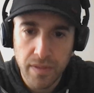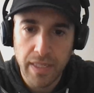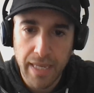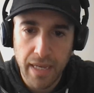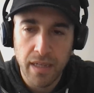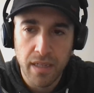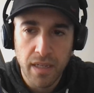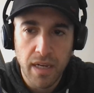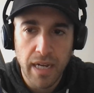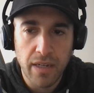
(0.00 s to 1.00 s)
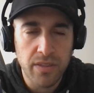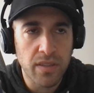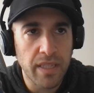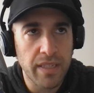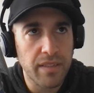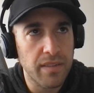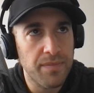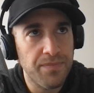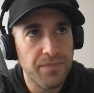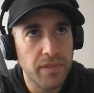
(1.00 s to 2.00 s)
Yeah. I also think,
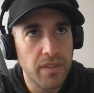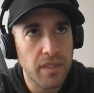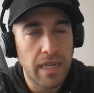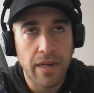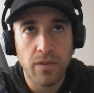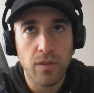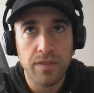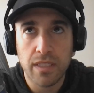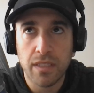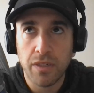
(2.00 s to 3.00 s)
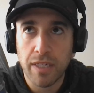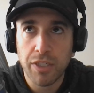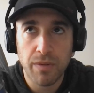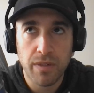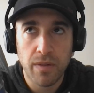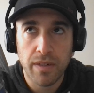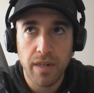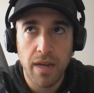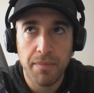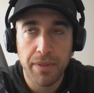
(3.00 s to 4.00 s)
and I don't know if this is the direction you were going or
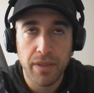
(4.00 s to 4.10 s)
not,